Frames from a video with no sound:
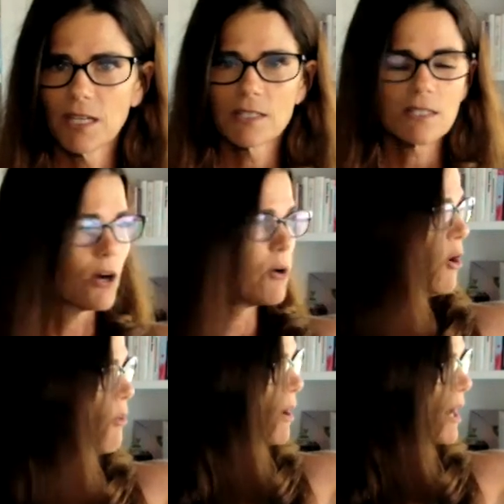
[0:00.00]
So
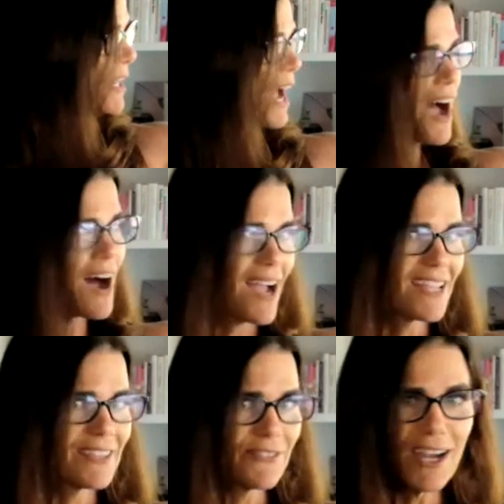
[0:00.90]
one eye
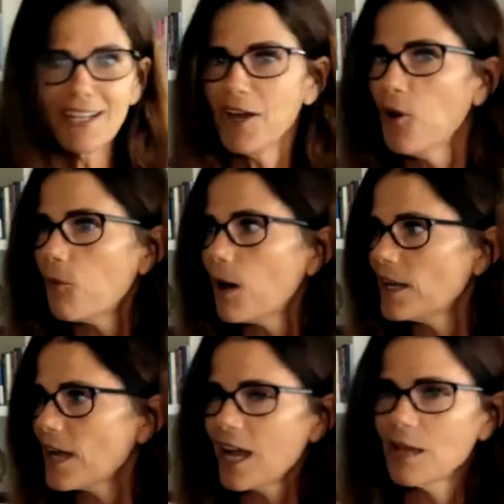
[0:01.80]
in the front,
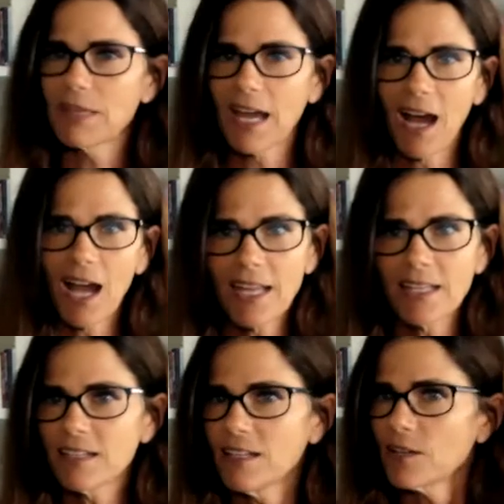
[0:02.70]
one eye
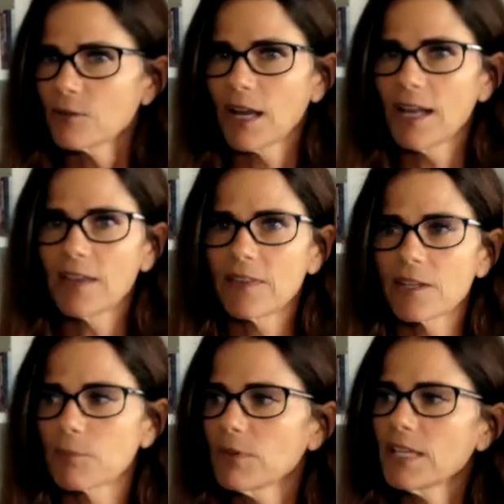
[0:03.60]
behind, right? And then
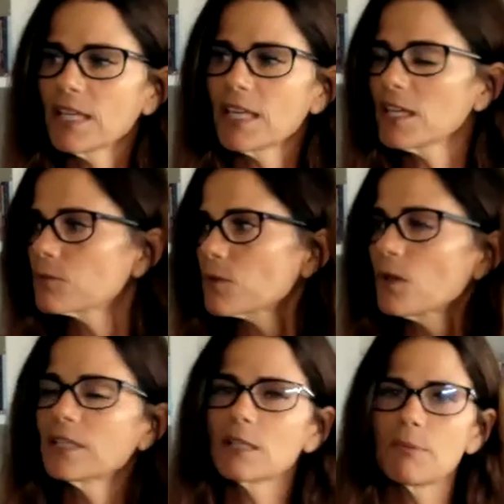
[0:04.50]
they're bringing and
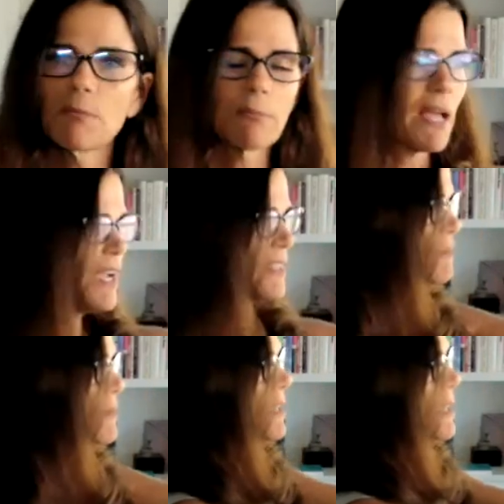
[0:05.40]
rolling the people behind
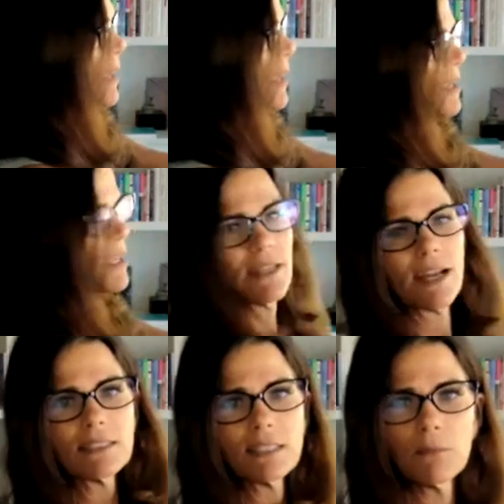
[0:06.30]
them and
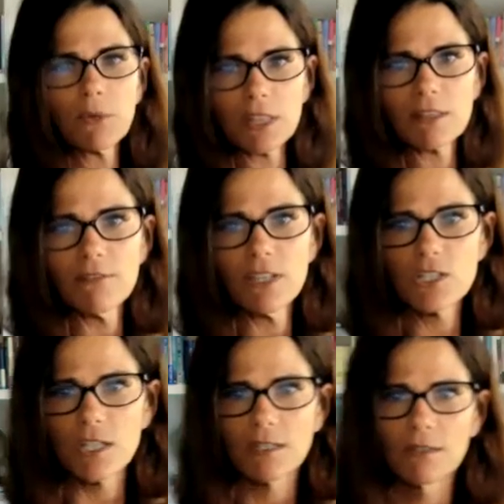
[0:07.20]
connecting them with the
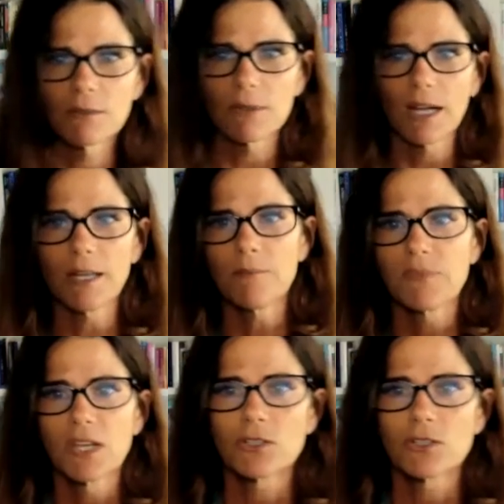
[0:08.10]
vision, right?